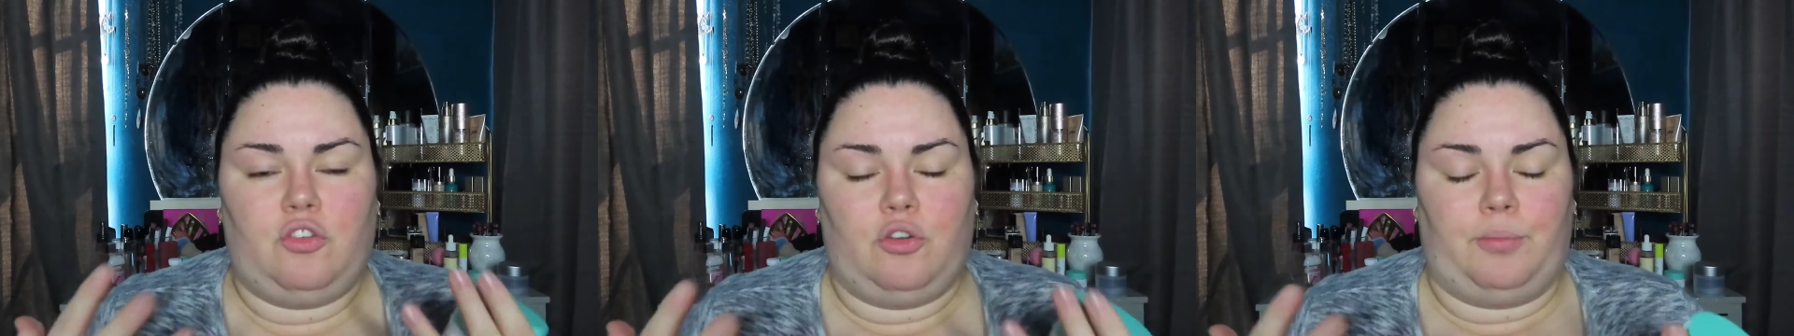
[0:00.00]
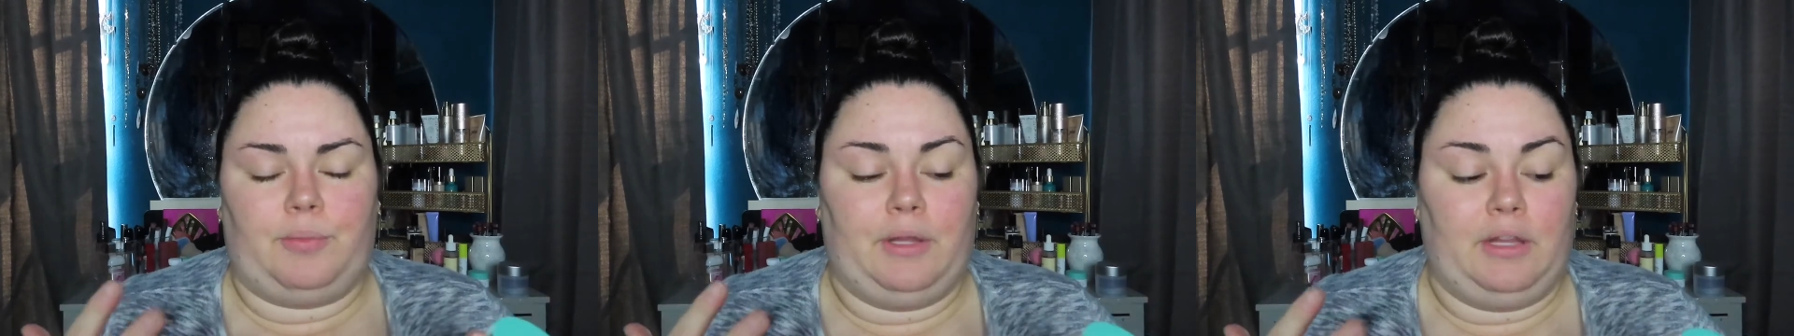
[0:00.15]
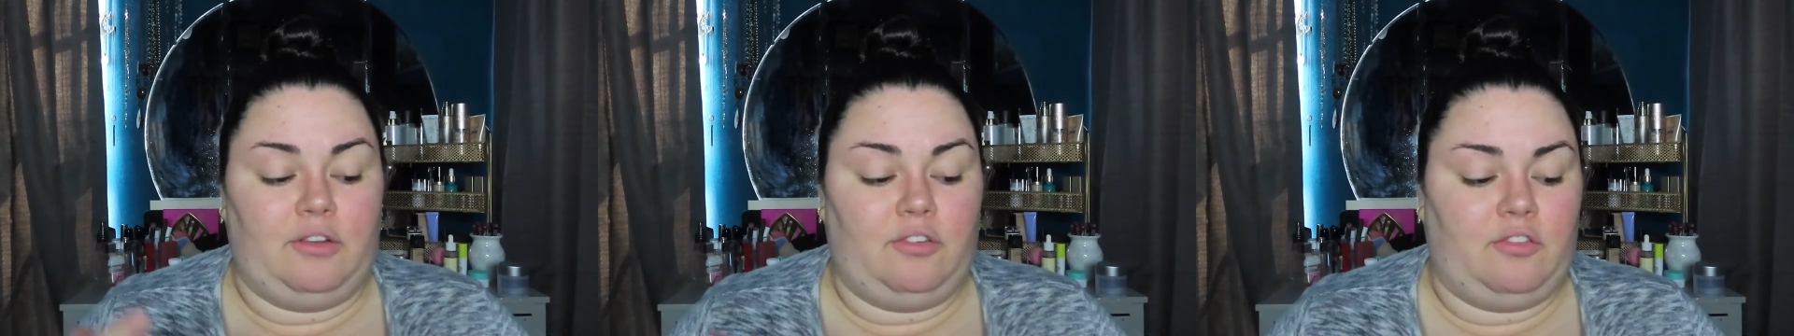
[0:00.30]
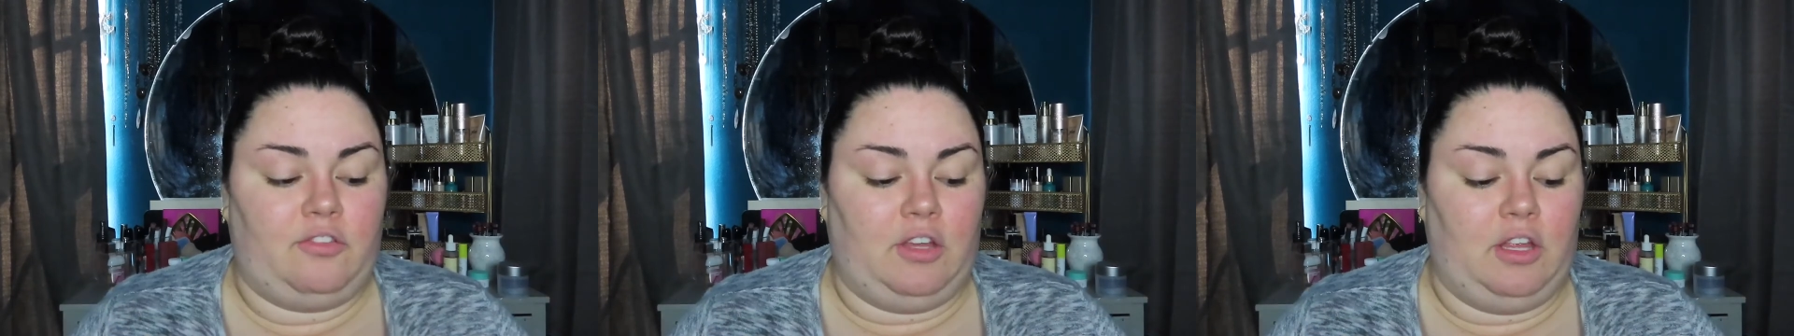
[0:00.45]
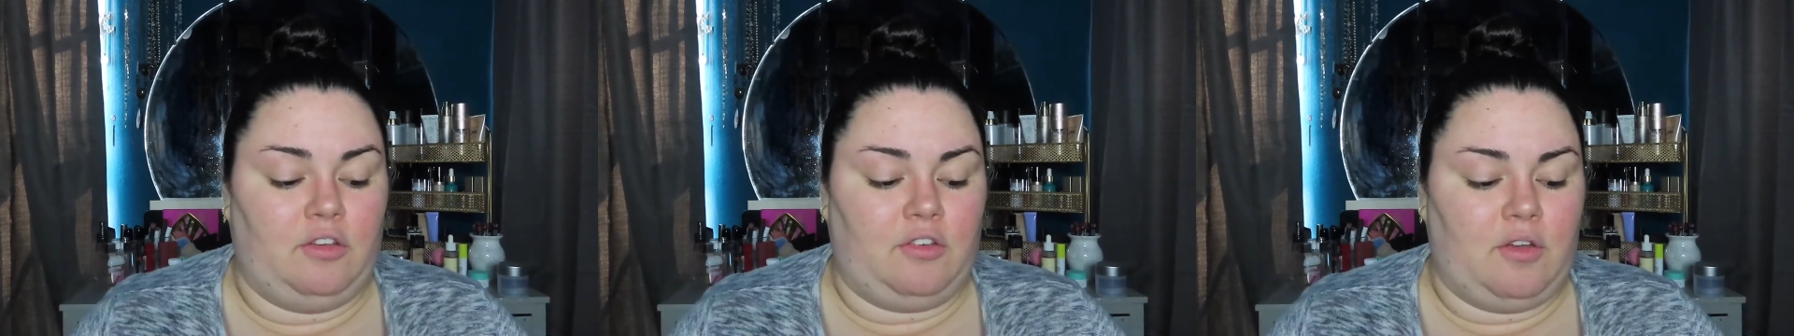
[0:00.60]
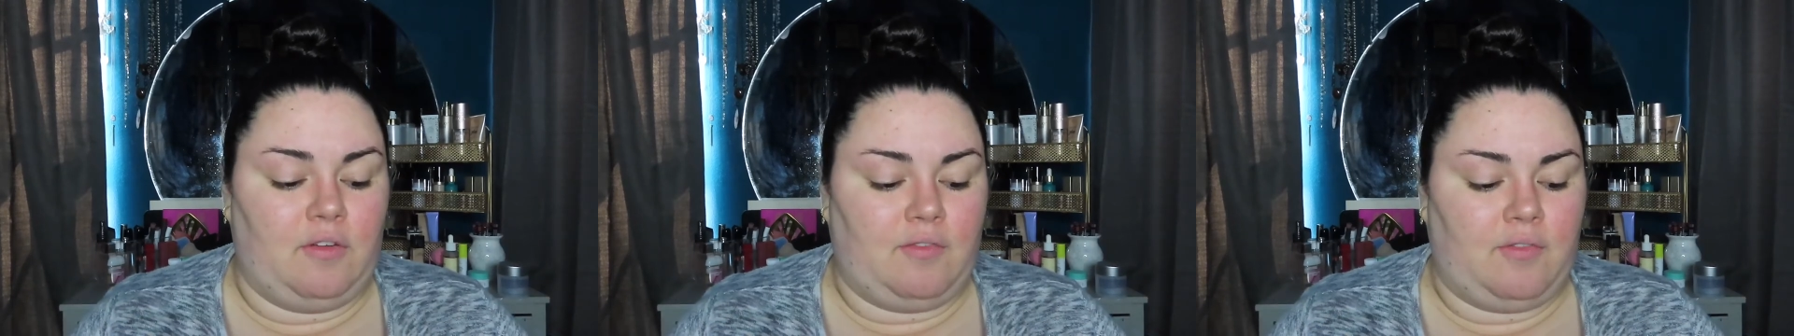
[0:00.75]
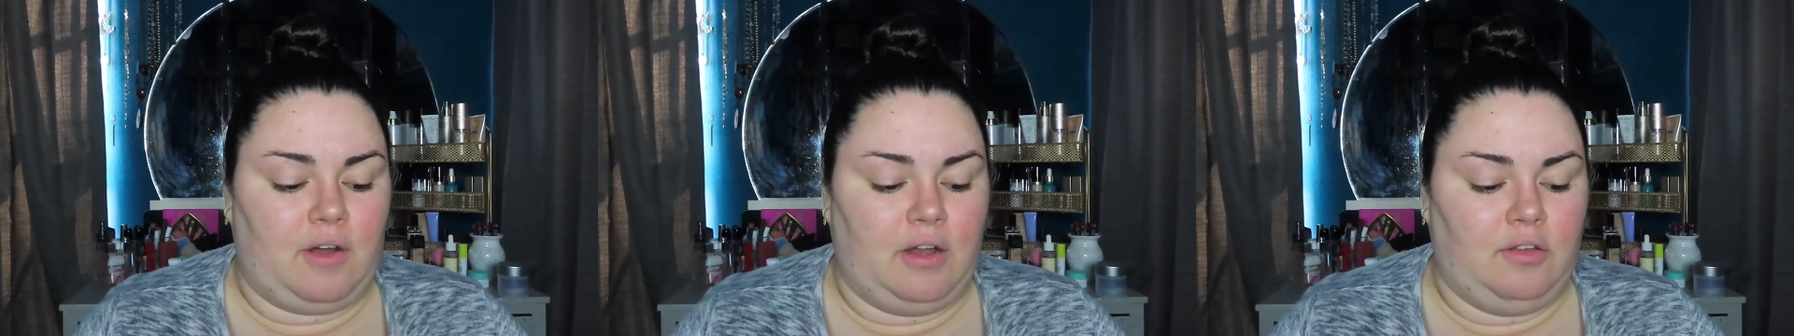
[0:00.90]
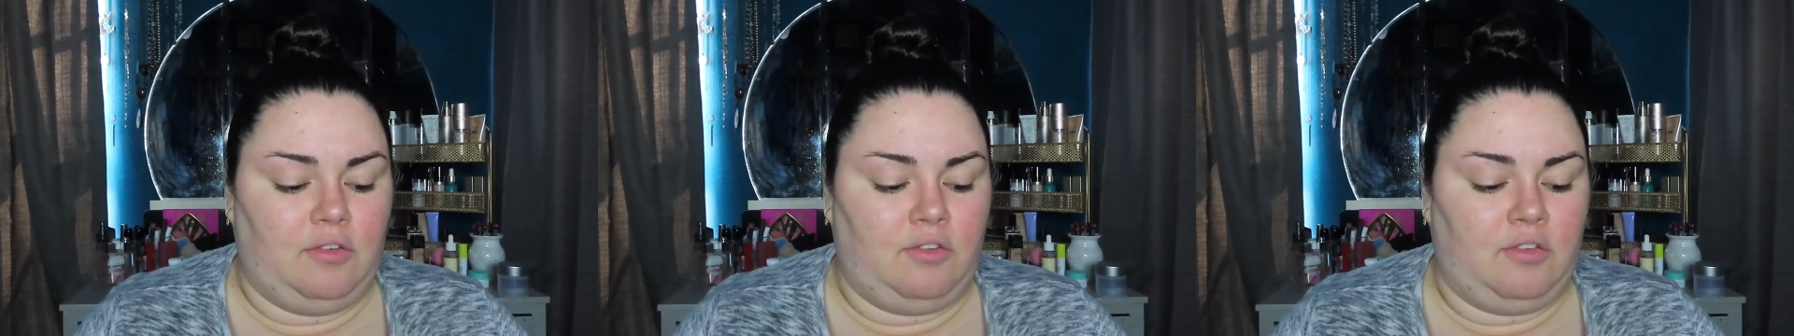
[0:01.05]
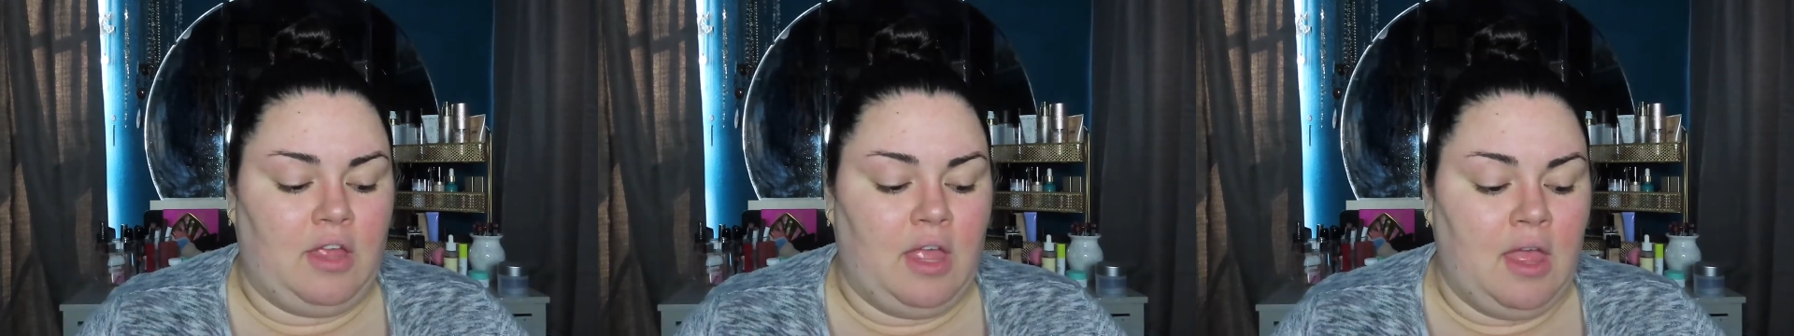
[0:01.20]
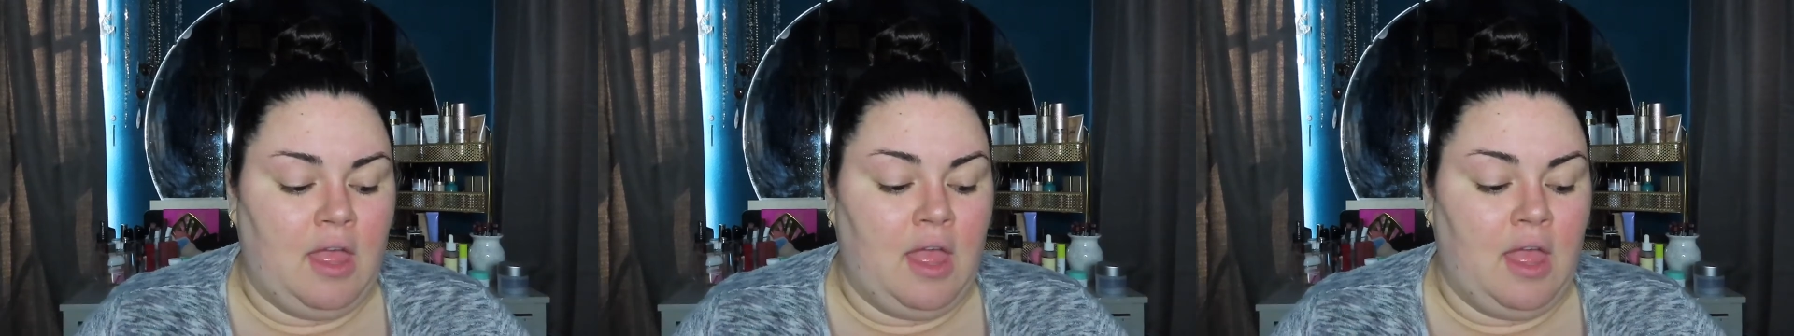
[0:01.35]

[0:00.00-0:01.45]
to really see a difference.